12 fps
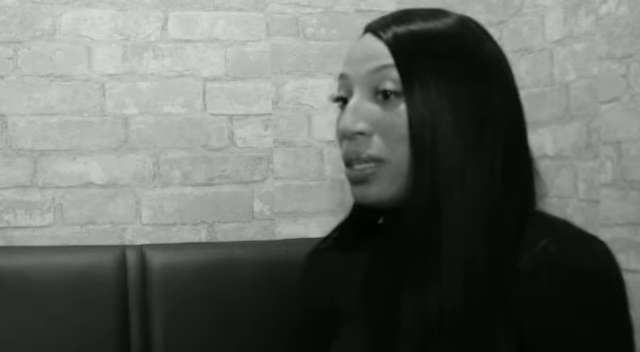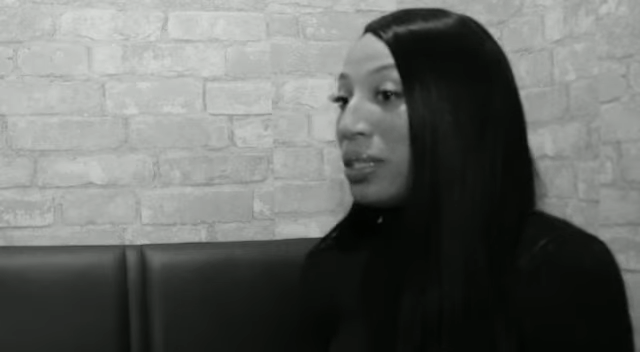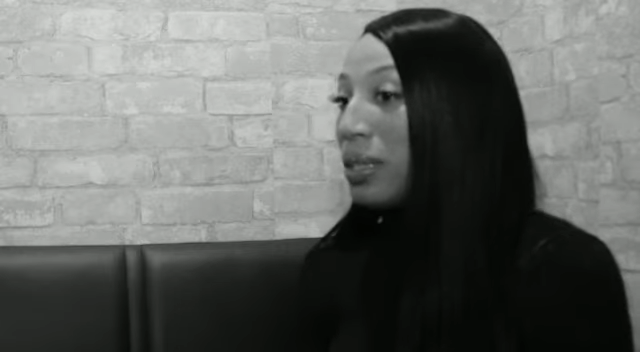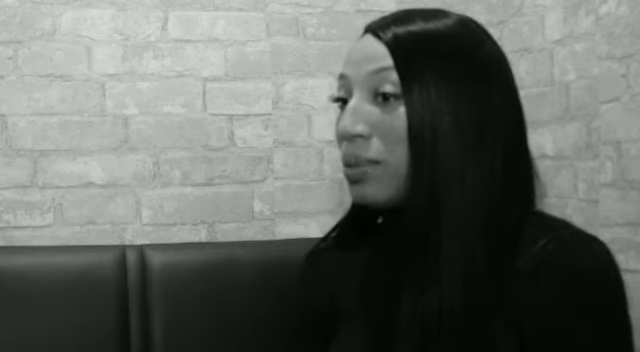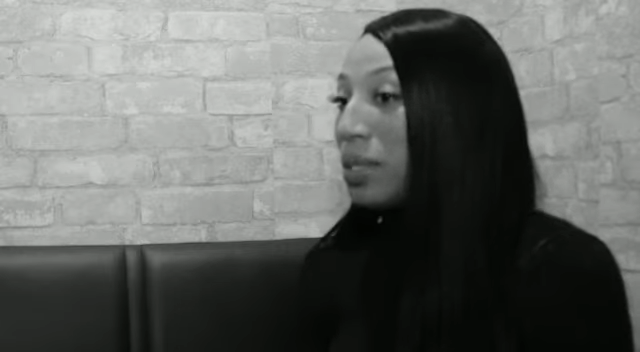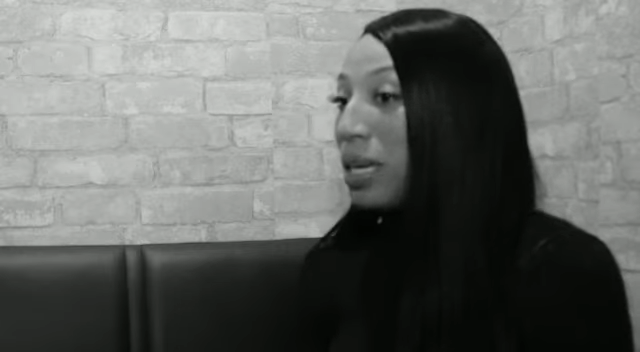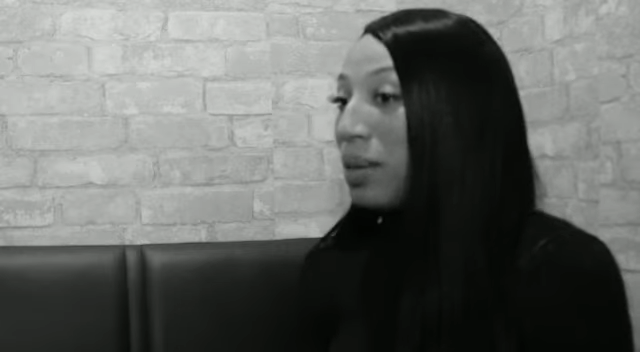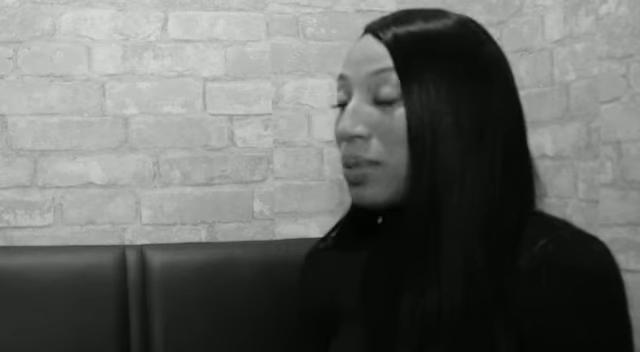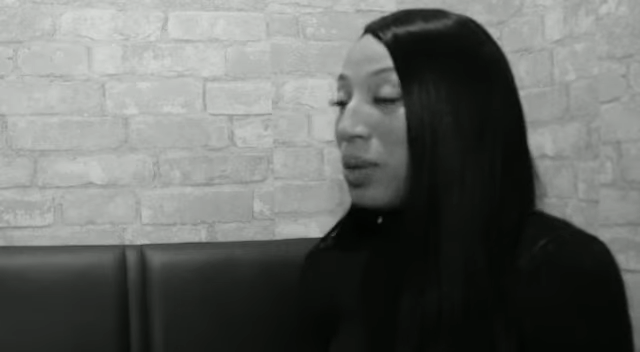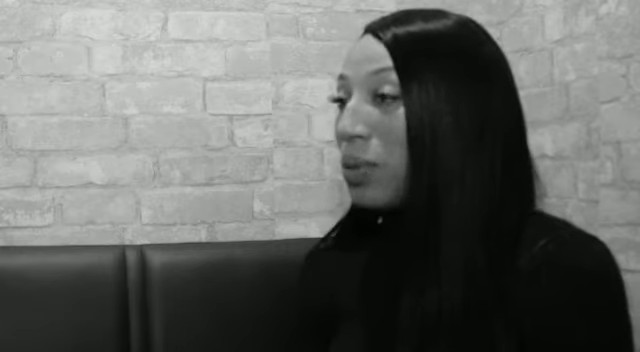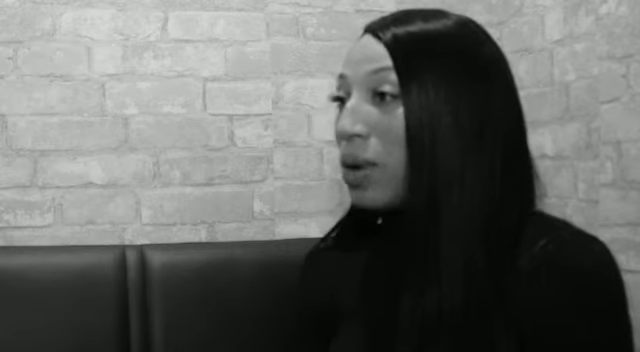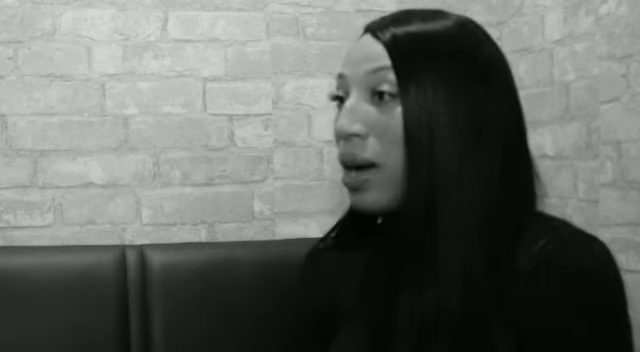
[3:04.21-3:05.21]

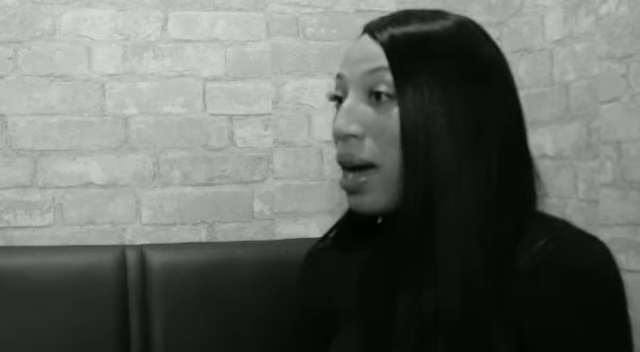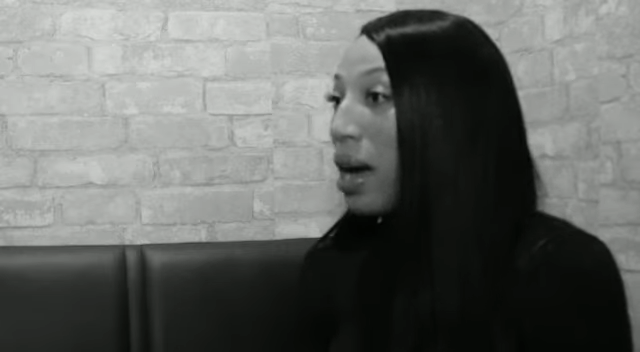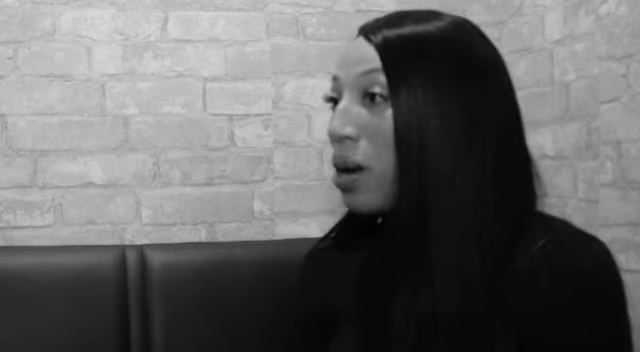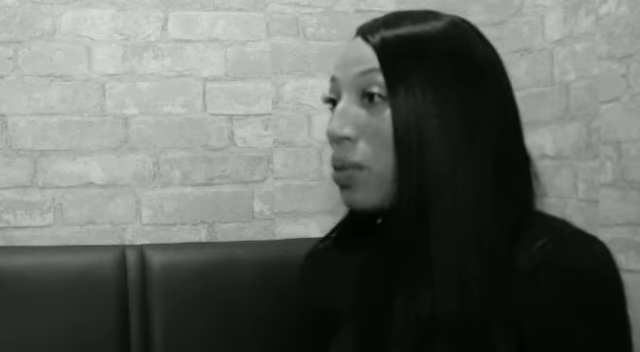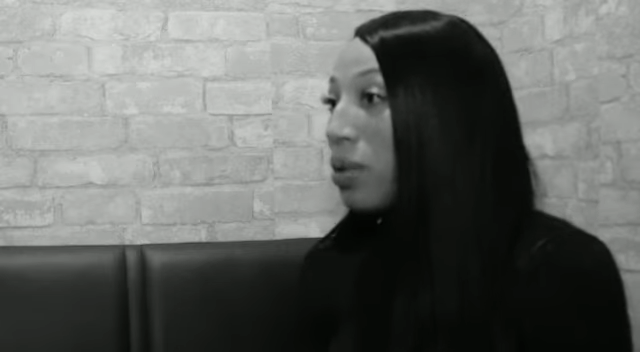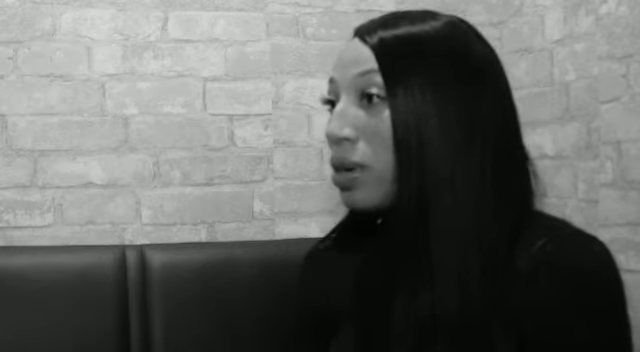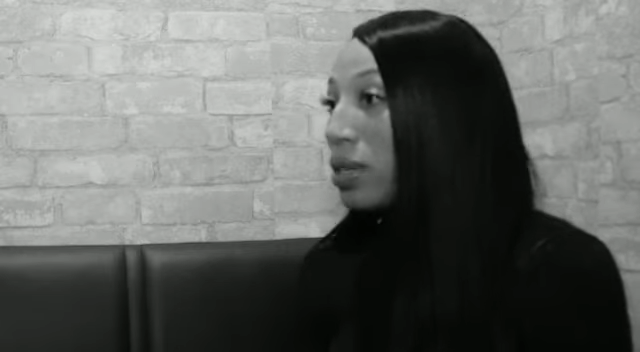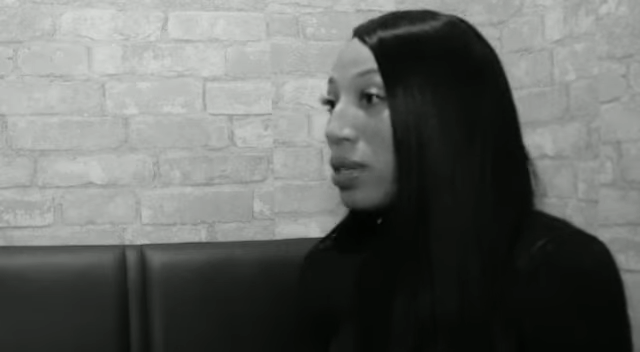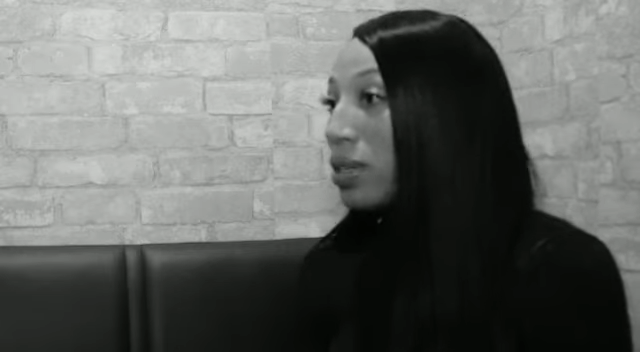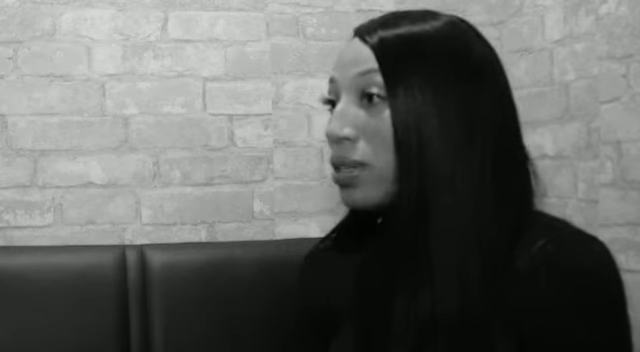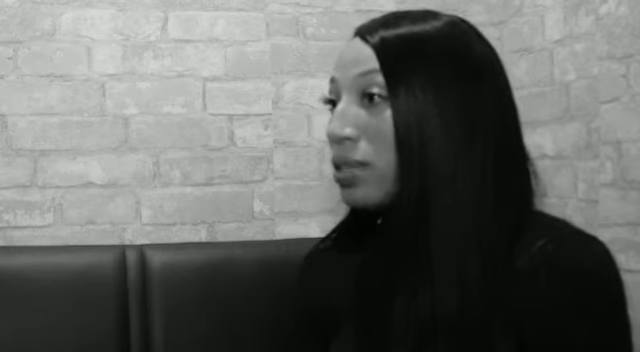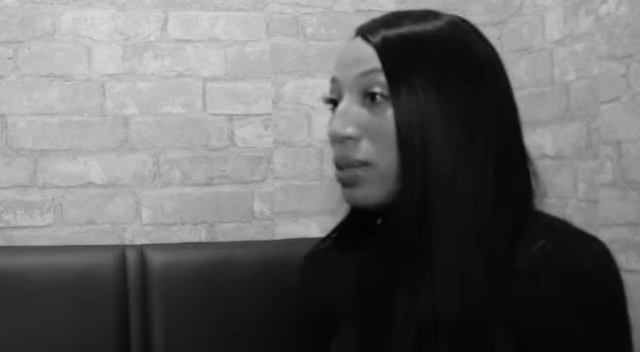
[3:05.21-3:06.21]
sometimes I wore high
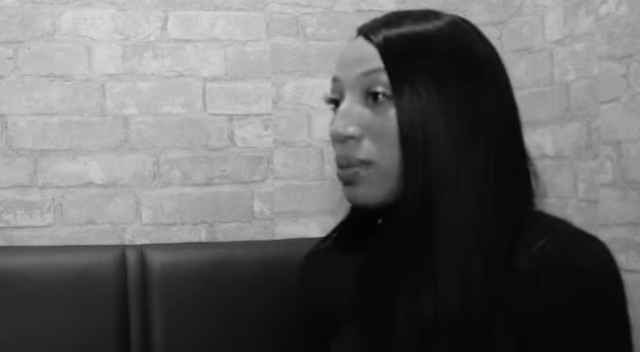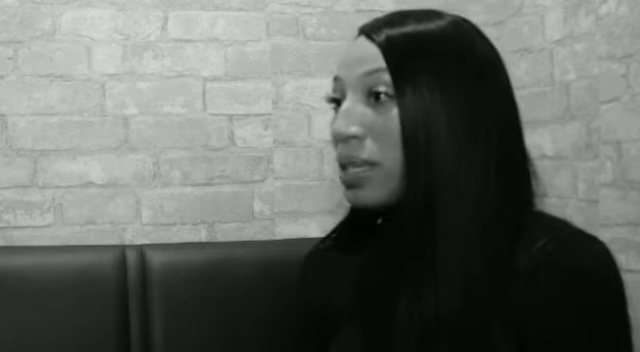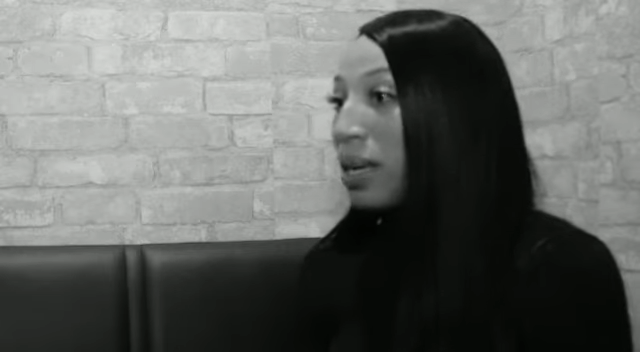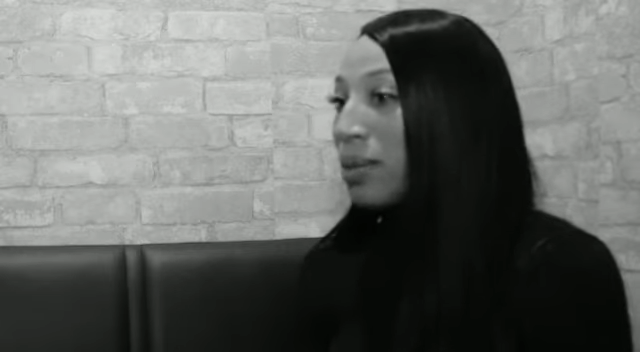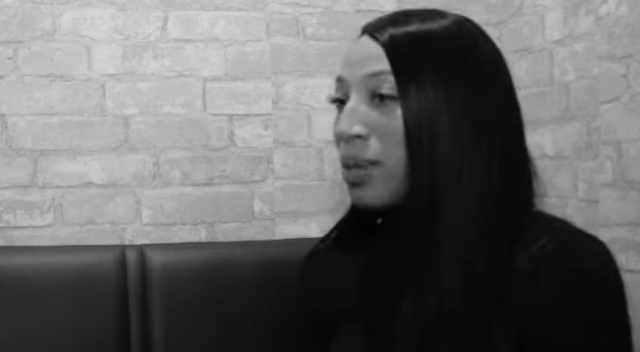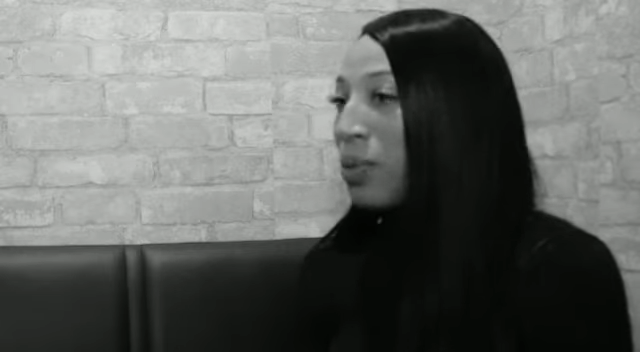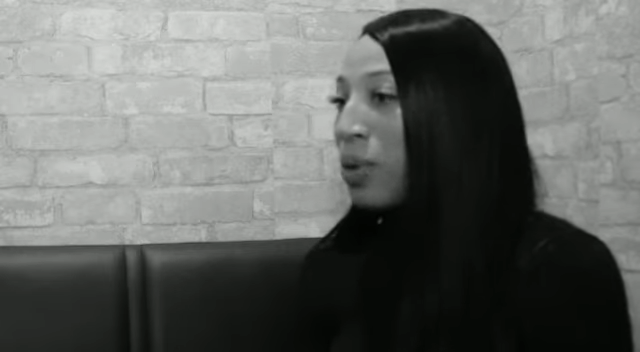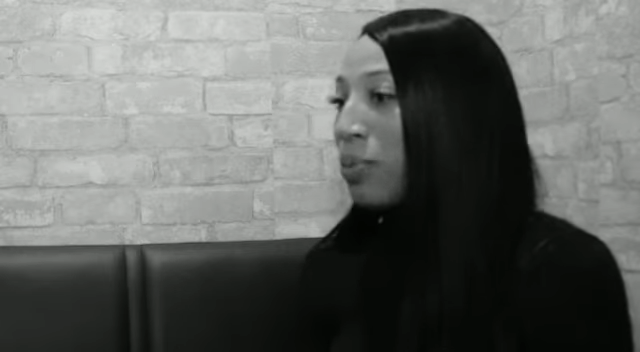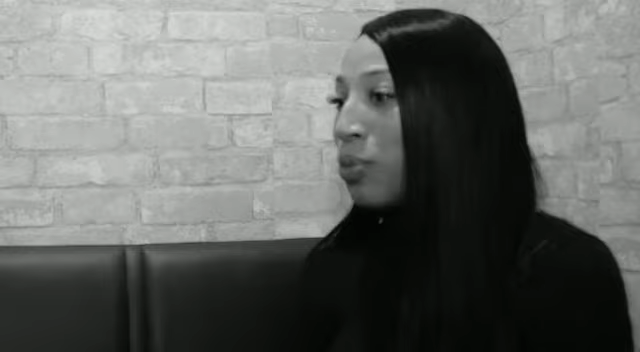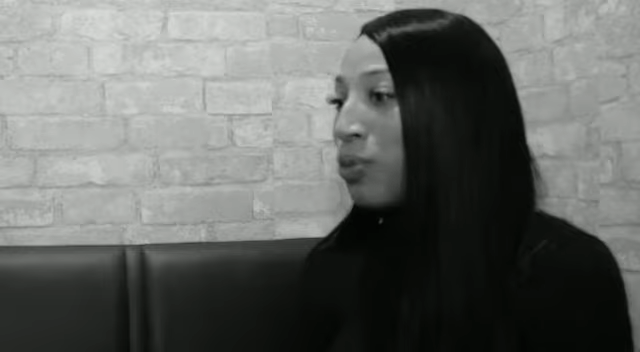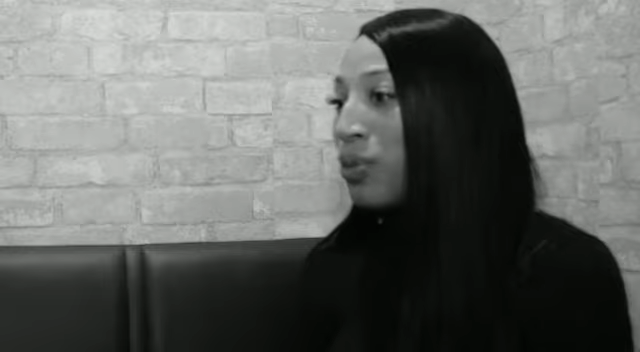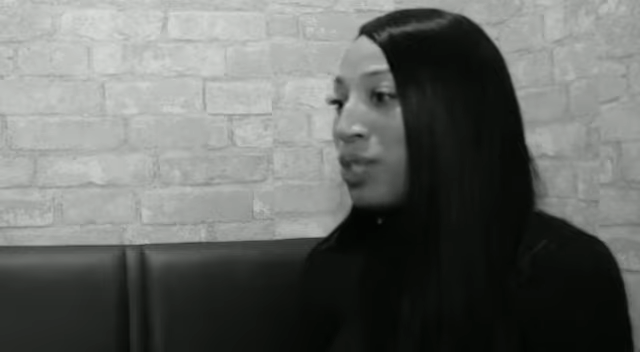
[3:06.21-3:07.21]
waters, sometimes I wore
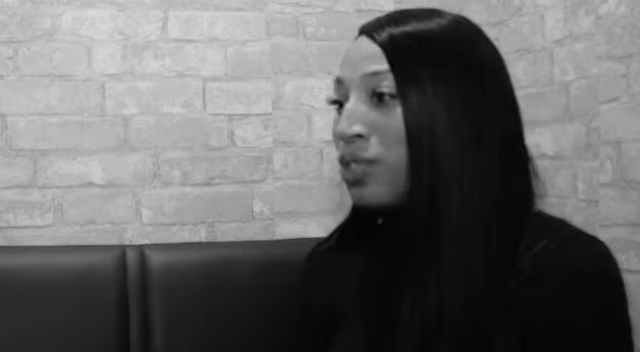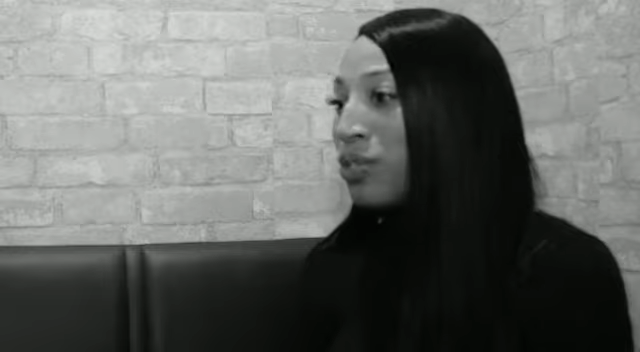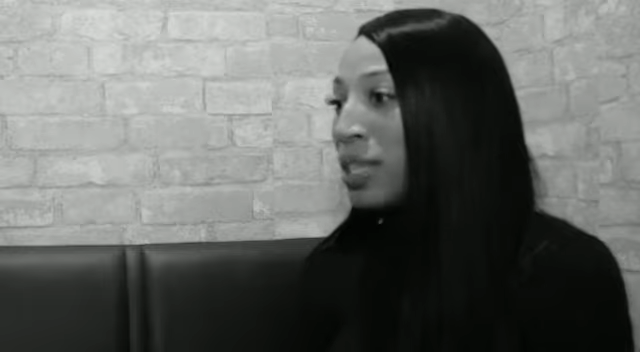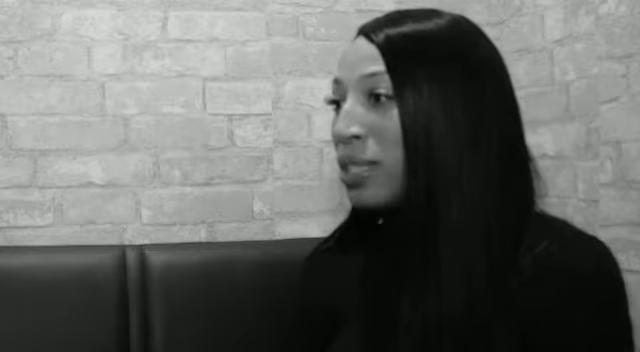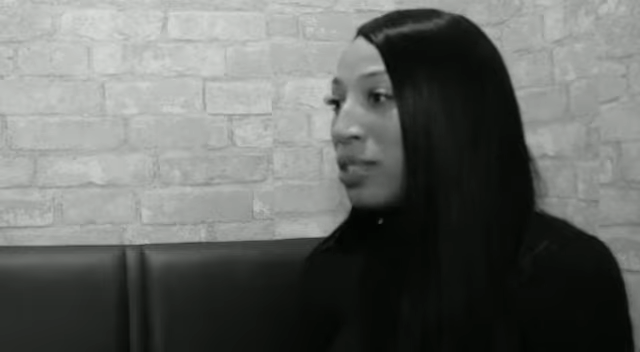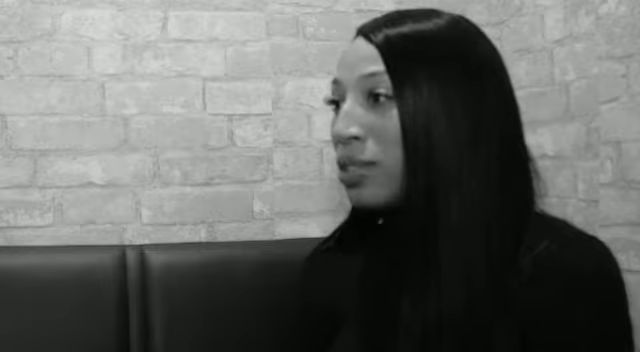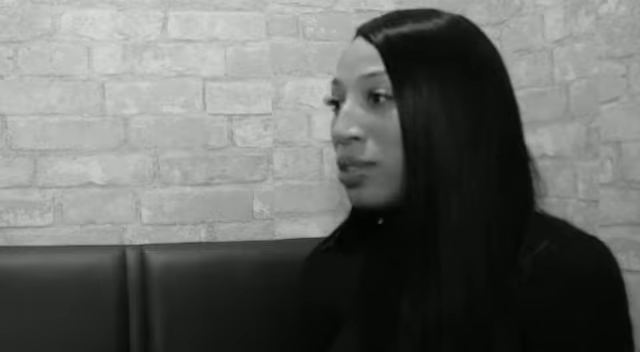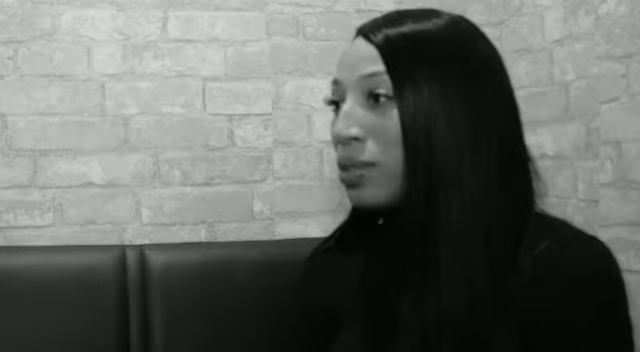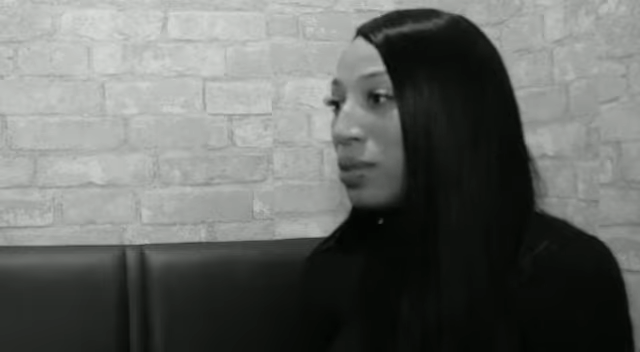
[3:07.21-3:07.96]
poofy dresses to